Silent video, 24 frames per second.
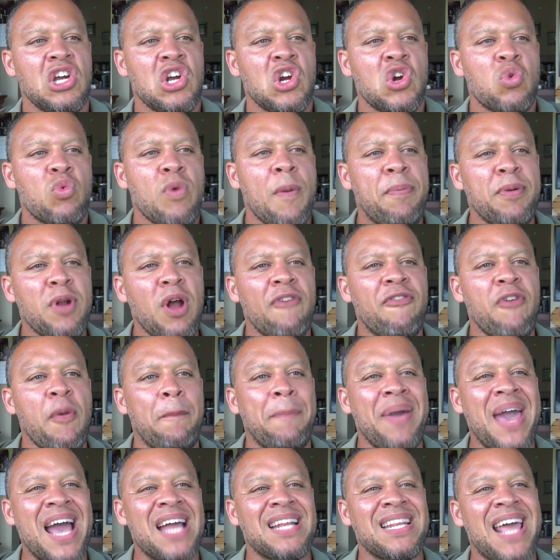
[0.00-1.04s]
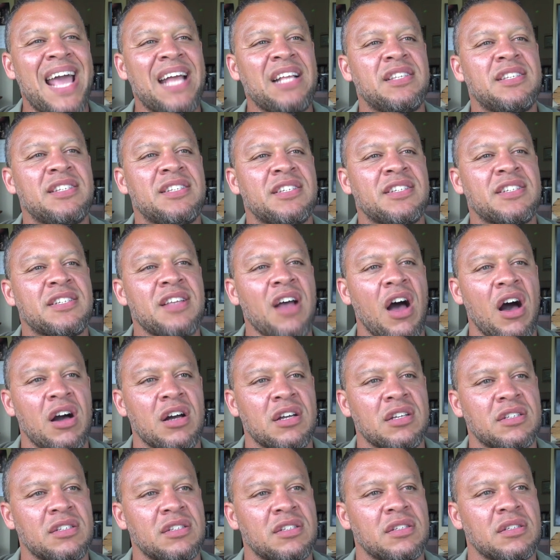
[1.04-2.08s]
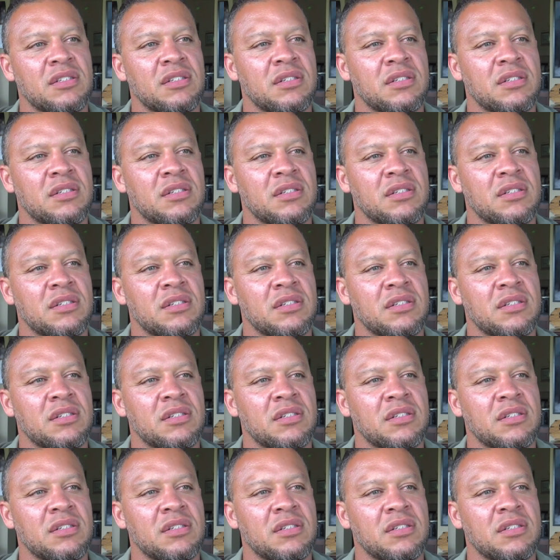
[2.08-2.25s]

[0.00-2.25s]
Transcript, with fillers: Ripping off a band aid sucks.